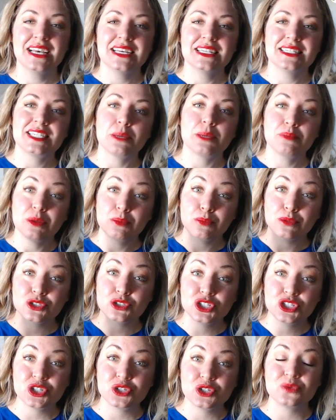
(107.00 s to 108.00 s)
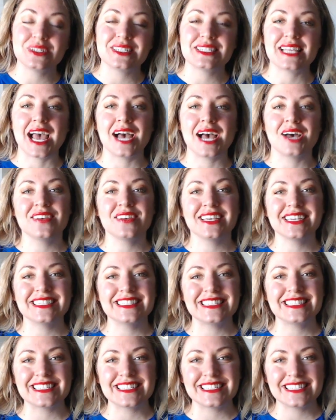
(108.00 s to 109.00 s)
Step number two is having a
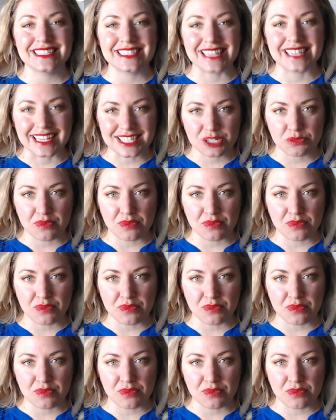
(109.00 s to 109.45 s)
success